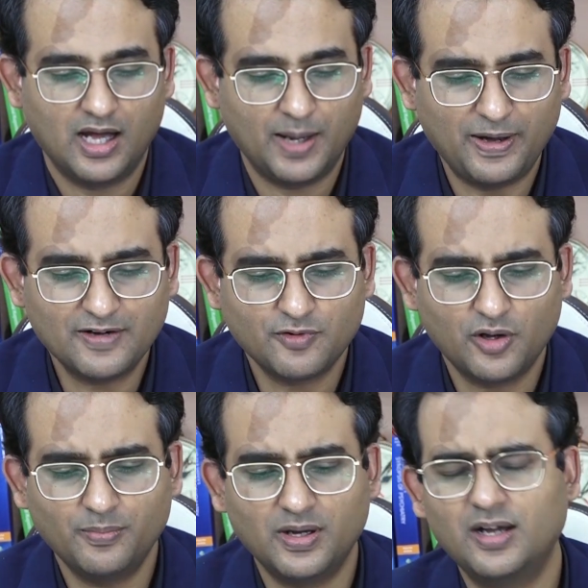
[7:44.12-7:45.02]
Apart
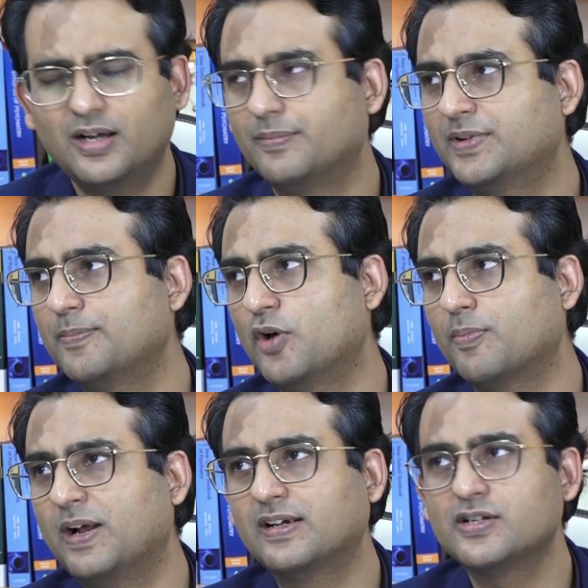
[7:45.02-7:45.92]
from the
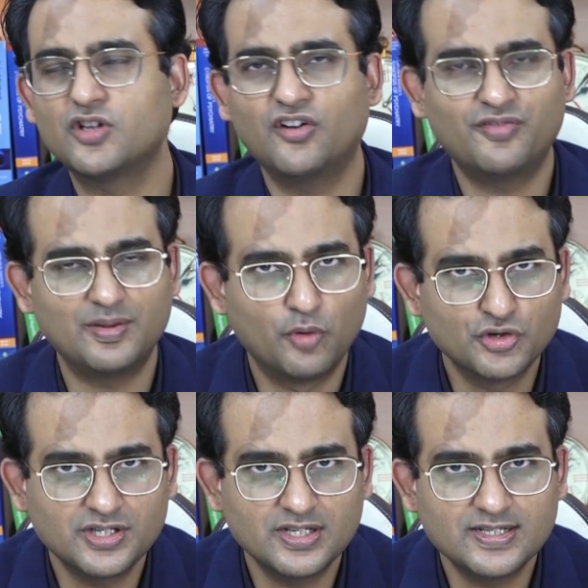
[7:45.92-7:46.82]
abnormalities of
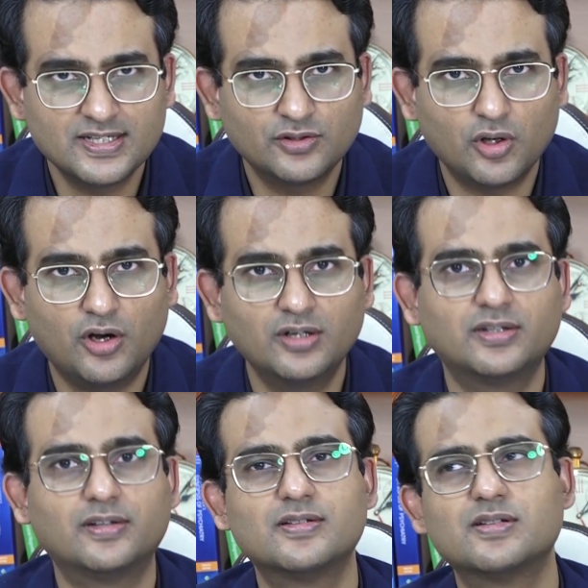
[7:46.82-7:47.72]
emotions and
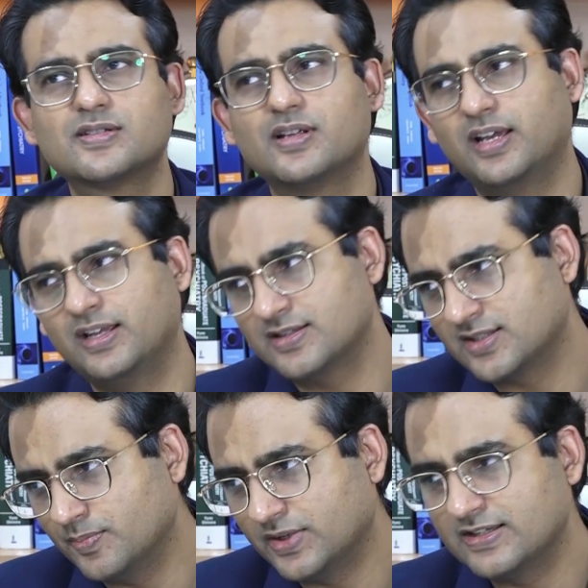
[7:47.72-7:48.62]
thought, in
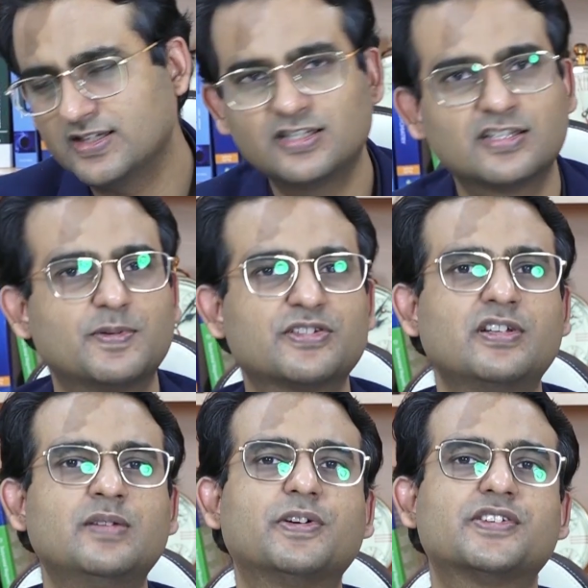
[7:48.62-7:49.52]
some cases,
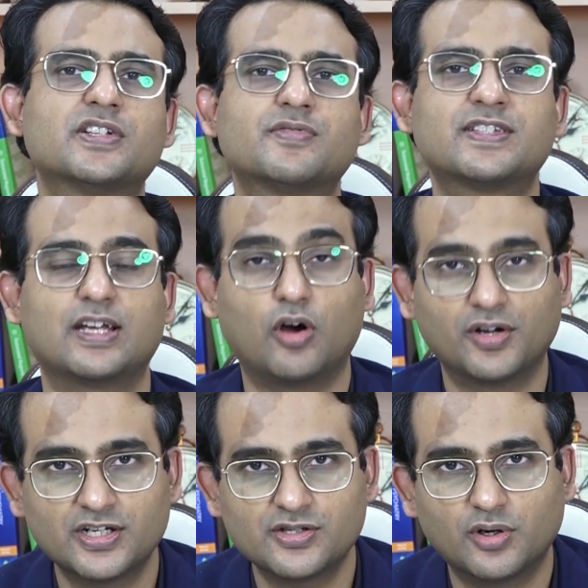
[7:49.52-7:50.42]
especially in patients with
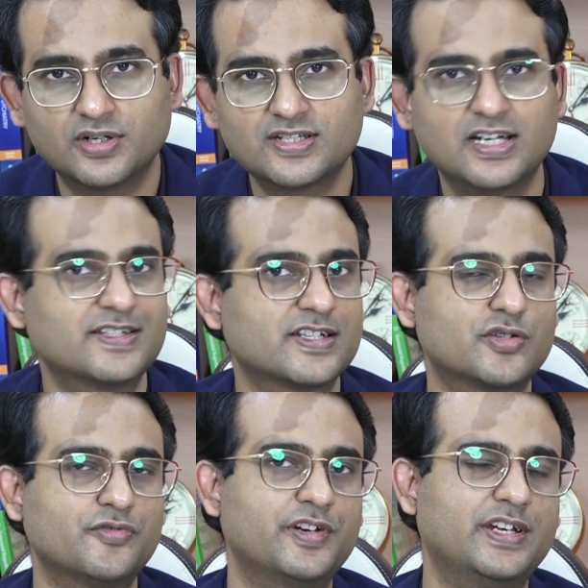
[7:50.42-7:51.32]
psychotic disorders like
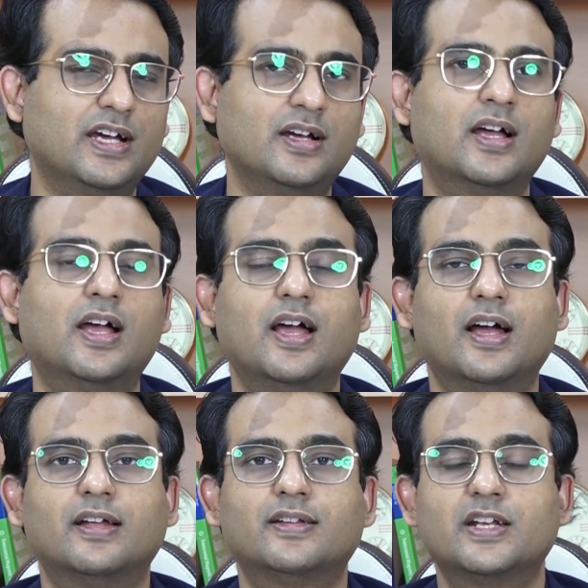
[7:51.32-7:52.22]
schizophrenia,
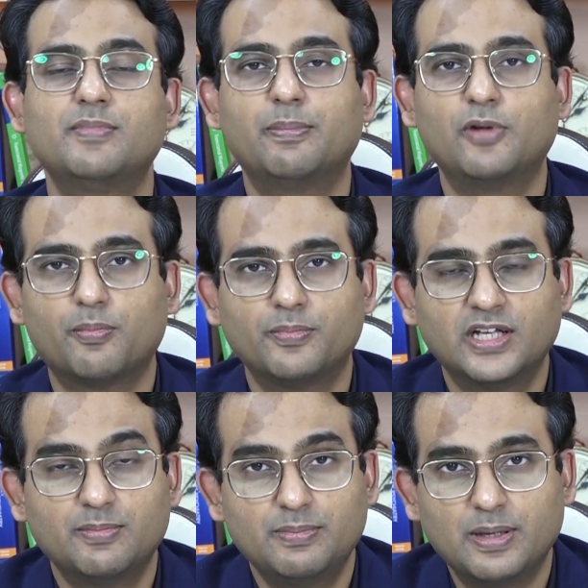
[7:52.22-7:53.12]
there may
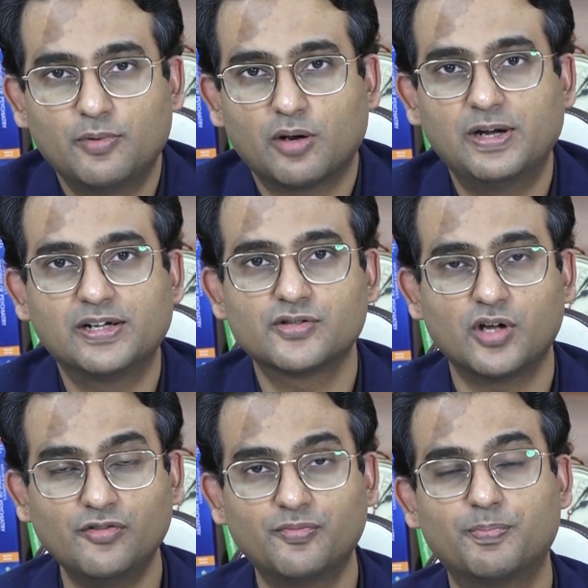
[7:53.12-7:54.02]
be abnormalities
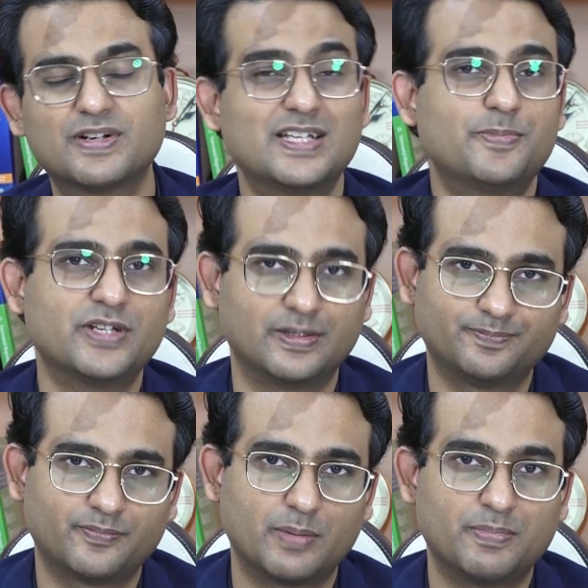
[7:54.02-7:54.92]
of
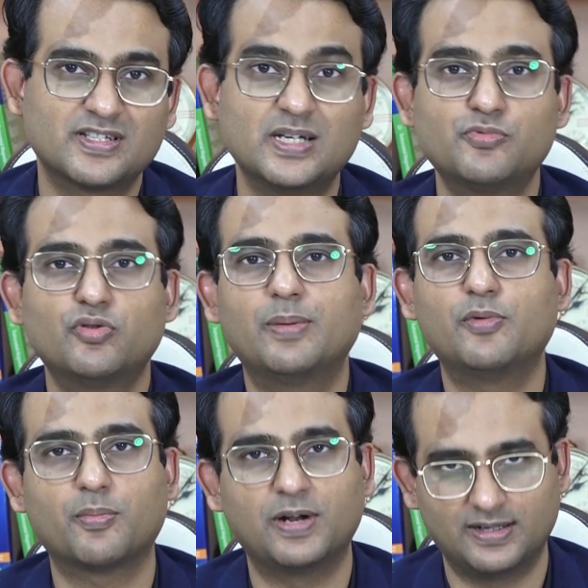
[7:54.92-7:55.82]
perception, perceptual
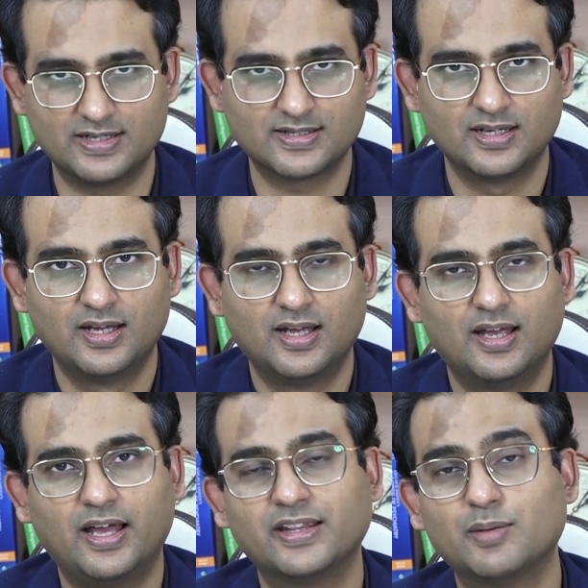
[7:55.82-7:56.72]
abnormalities.
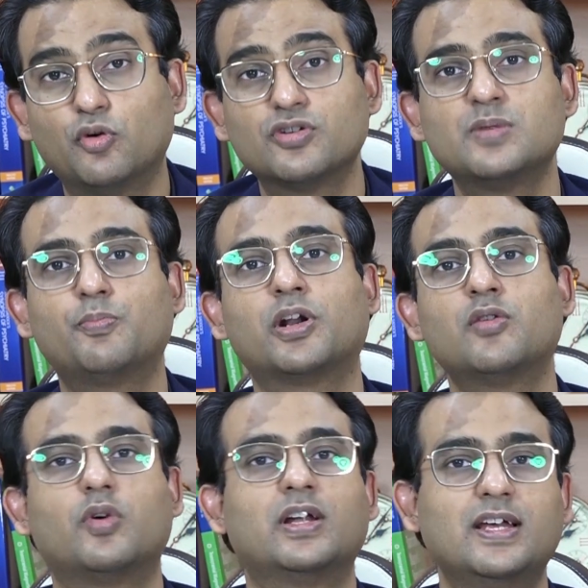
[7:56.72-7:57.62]
And the most
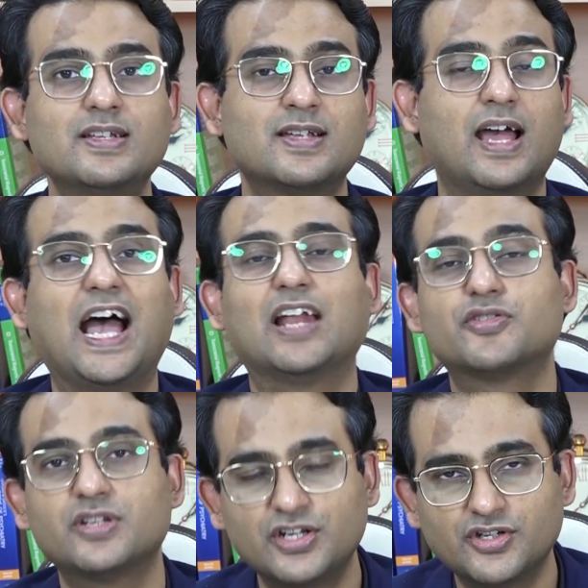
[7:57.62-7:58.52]
important one is
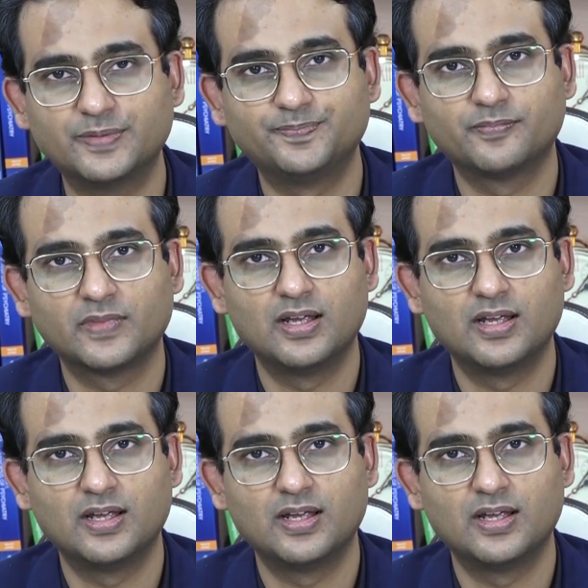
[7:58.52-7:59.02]
hallucination.